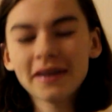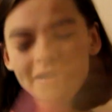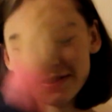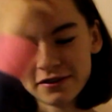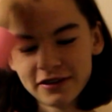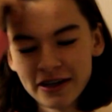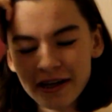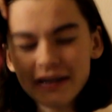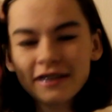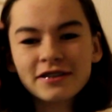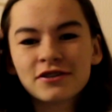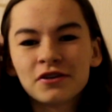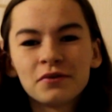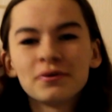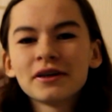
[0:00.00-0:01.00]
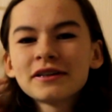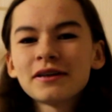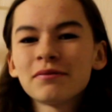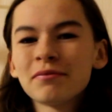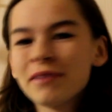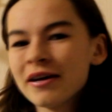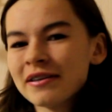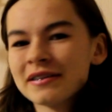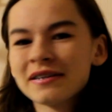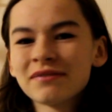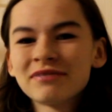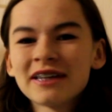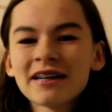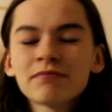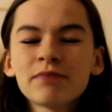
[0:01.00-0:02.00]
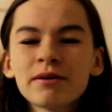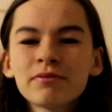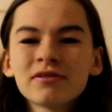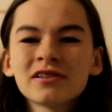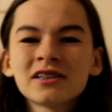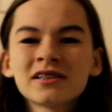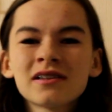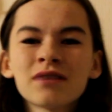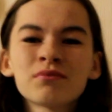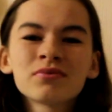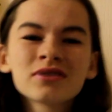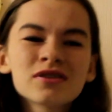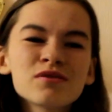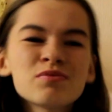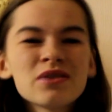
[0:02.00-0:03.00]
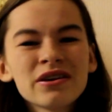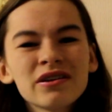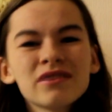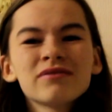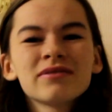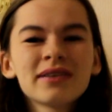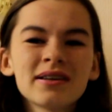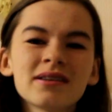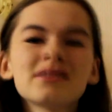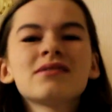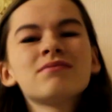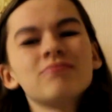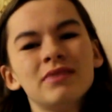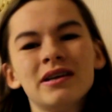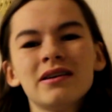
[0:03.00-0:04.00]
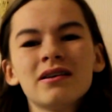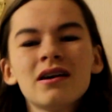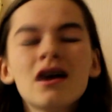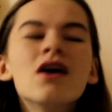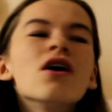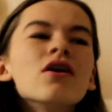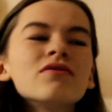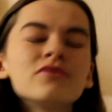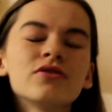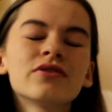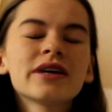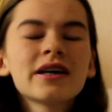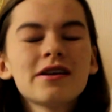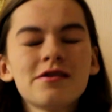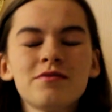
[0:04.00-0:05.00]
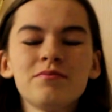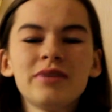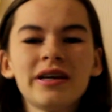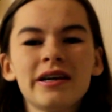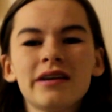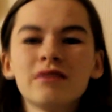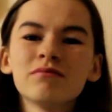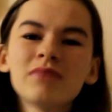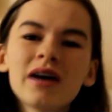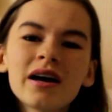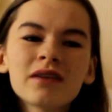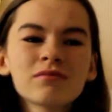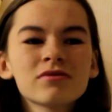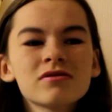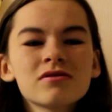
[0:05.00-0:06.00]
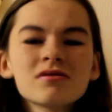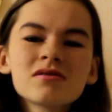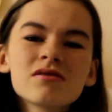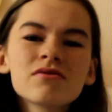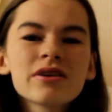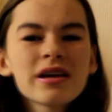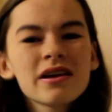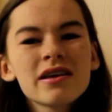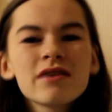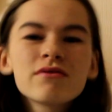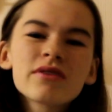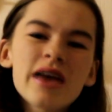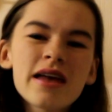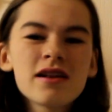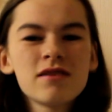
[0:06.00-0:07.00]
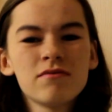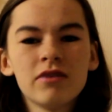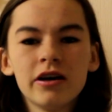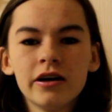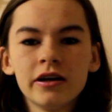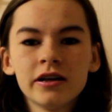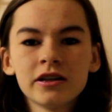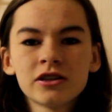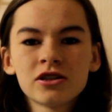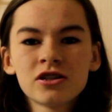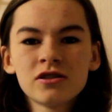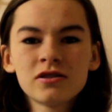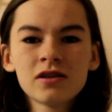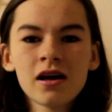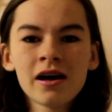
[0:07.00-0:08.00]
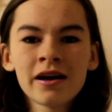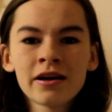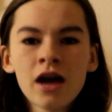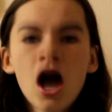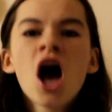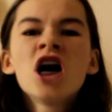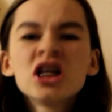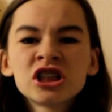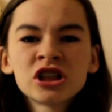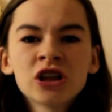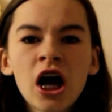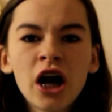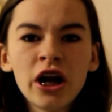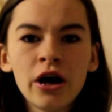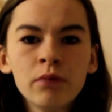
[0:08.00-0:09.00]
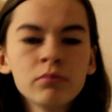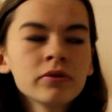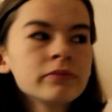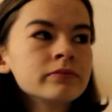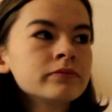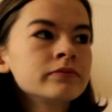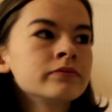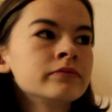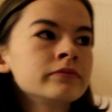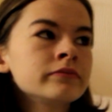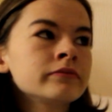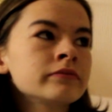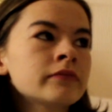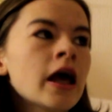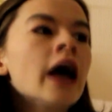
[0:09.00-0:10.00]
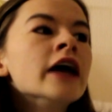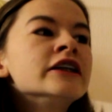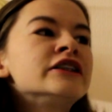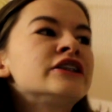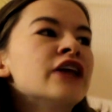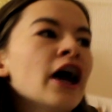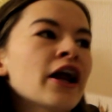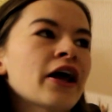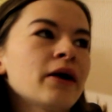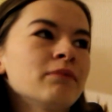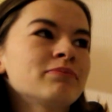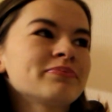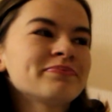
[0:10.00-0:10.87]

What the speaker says: Sorry, I get so worked up about this subject. People are just like, what's the point of eating meat, of not eating meat? Animals are still getting killed anyway. It's just like, shut up. Shut up.